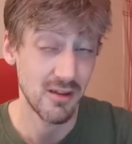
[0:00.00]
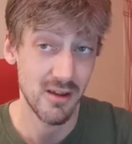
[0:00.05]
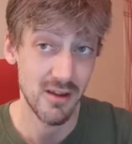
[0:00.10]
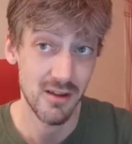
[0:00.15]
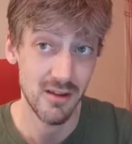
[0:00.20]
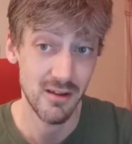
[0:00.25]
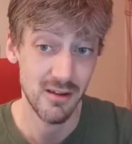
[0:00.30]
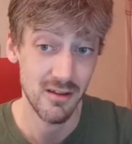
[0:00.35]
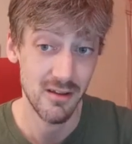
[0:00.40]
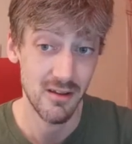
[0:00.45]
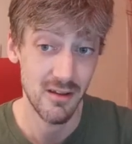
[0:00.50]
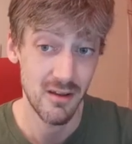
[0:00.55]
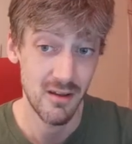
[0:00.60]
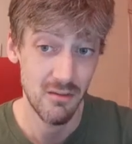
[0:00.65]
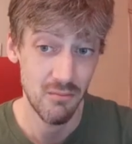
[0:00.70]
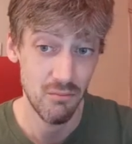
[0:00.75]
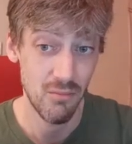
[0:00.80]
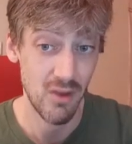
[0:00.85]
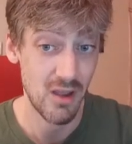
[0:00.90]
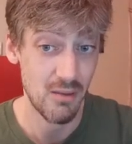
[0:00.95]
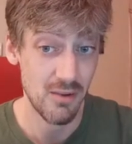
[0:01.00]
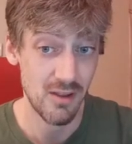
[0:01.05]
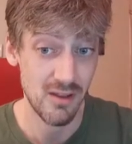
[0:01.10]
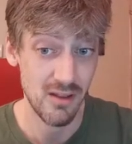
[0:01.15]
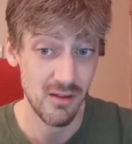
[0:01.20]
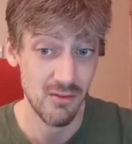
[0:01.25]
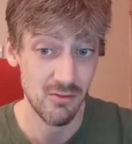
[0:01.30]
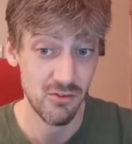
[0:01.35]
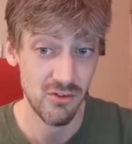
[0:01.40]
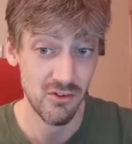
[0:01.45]
Like, maybe
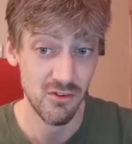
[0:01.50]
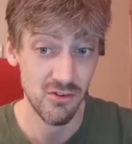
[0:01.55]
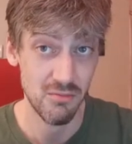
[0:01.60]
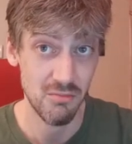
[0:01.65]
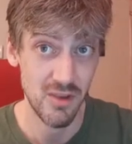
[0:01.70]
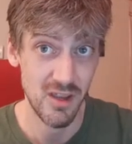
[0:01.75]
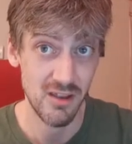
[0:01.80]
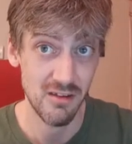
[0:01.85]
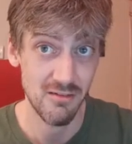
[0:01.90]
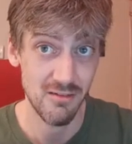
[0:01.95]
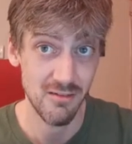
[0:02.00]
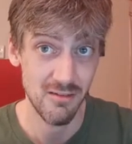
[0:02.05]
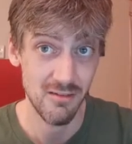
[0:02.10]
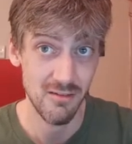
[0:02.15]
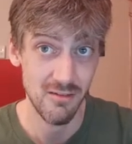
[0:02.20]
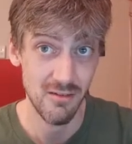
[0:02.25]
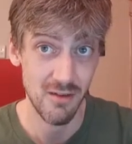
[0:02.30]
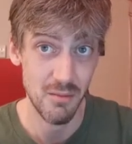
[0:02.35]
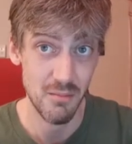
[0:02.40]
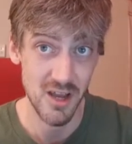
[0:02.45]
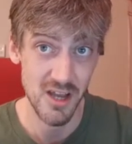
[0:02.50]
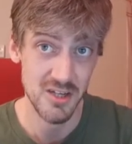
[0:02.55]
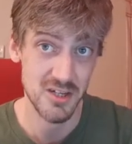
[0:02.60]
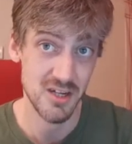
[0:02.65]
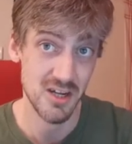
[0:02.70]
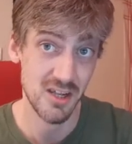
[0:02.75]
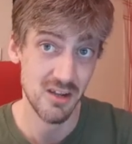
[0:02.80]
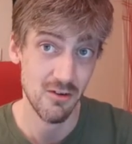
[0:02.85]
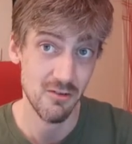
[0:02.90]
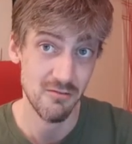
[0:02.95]
that was just me
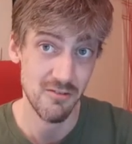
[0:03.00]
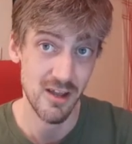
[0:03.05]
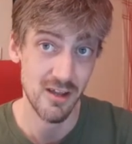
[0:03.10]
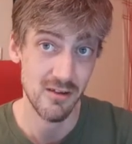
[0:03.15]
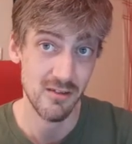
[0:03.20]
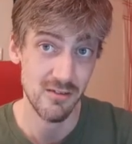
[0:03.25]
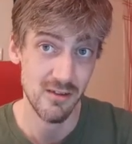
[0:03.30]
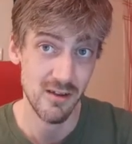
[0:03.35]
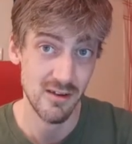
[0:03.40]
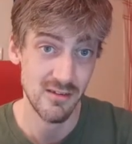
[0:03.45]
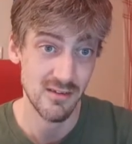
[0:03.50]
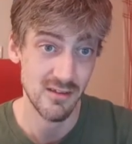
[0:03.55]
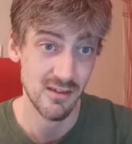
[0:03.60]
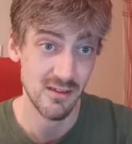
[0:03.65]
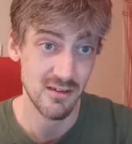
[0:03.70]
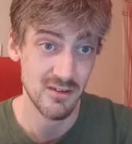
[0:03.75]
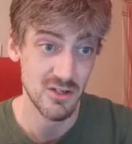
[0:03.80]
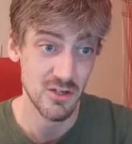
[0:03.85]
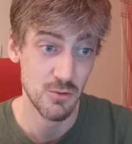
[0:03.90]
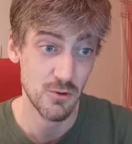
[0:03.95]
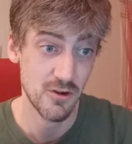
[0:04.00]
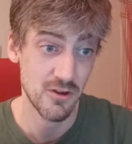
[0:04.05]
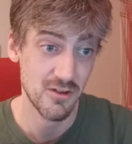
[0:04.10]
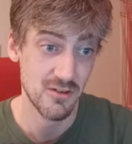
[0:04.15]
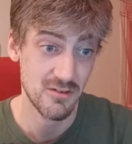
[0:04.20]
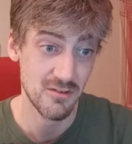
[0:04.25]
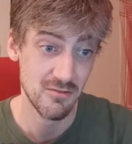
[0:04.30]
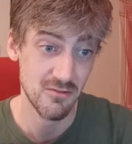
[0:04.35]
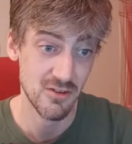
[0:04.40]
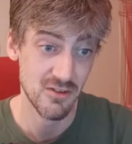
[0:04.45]
imagining or fantasizing that she
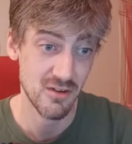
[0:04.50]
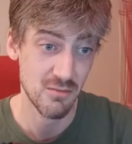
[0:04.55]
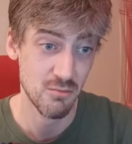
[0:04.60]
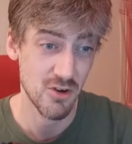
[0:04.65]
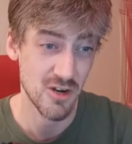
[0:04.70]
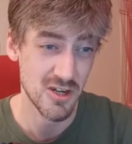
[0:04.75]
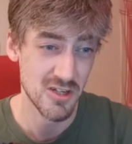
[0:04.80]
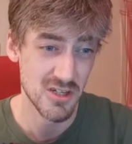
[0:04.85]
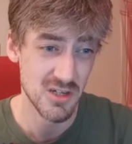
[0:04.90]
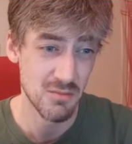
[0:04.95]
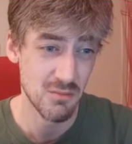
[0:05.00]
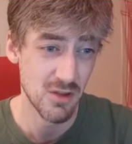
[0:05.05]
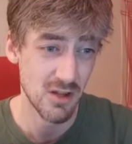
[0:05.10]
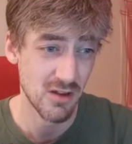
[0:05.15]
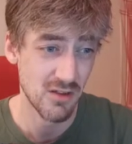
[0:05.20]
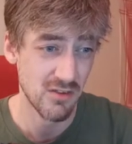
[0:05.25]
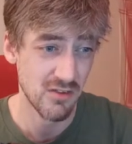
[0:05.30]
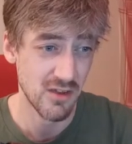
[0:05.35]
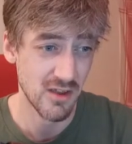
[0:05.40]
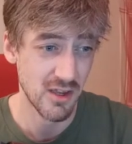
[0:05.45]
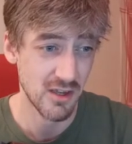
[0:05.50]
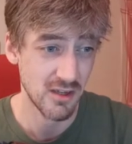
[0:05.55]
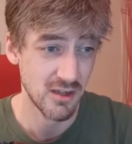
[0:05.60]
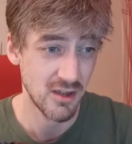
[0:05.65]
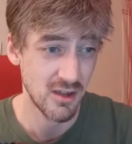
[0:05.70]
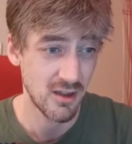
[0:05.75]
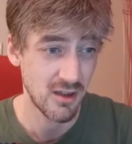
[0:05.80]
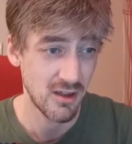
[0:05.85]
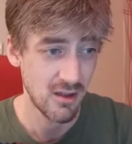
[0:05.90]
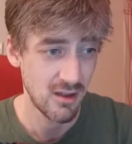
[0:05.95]
was for some reason, but it's
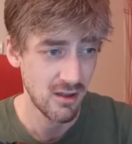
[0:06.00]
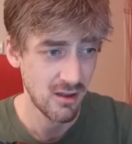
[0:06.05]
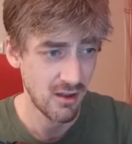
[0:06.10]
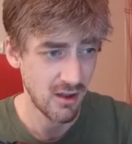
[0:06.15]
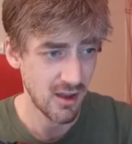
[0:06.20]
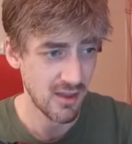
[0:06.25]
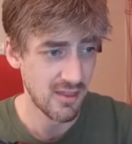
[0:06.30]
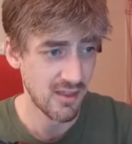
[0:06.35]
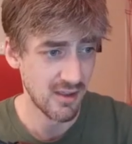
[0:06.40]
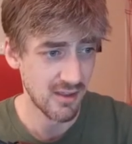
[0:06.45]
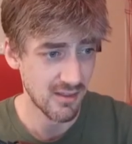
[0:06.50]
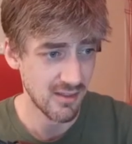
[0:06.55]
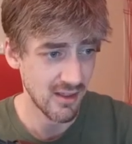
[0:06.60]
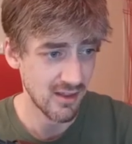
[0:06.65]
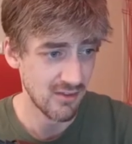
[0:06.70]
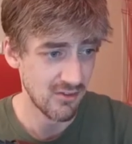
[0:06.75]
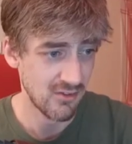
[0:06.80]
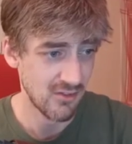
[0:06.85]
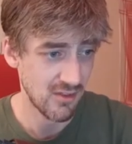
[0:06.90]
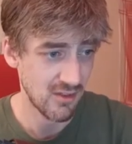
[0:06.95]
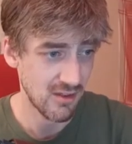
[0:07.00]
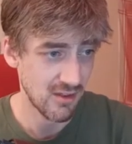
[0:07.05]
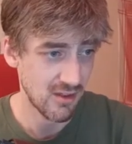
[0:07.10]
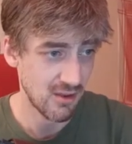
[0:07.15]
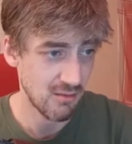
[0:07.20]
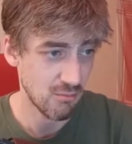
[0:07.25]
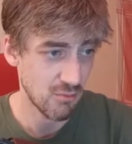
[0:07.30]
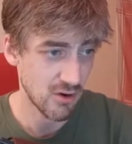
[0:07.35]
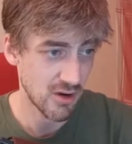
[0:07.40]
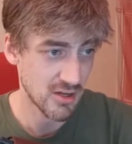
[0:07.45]
like, I think that's the
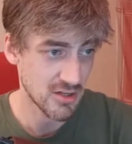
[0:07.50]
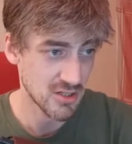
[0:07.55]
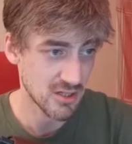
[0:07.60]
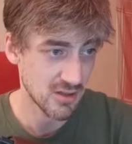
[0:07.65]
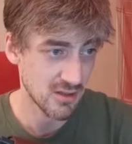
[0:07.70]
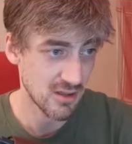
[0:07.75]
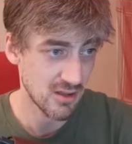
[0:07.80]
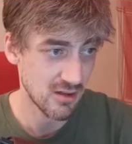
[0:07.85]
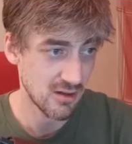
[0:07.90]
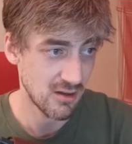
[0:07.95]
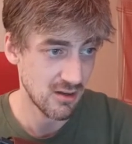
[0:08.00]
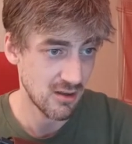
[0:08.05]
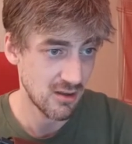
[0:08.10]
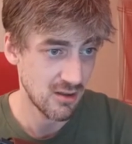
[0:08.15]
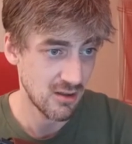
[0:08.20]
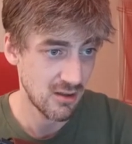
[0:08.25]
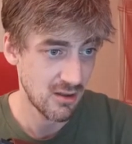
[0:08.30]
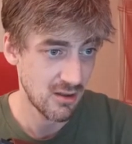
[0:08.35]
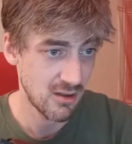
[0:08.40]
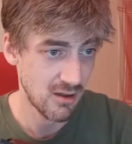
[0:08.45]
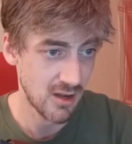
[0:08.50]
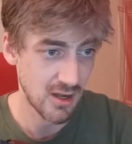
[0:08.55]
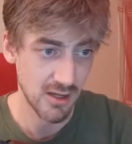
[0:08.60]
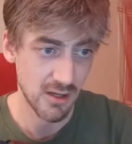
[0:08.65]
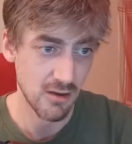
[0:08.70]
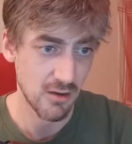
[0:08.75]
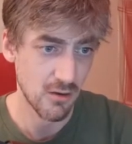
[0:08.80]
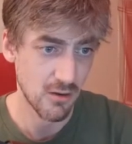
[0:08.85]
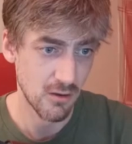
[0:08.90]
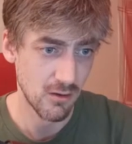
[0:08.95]
impression that I
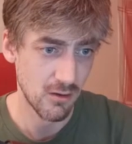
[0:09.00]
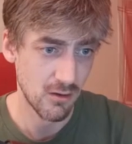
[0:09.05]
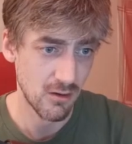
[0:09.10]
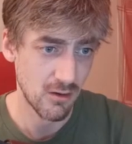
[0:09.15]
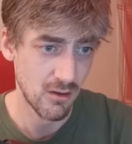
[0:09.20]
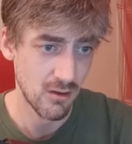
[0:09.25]
got.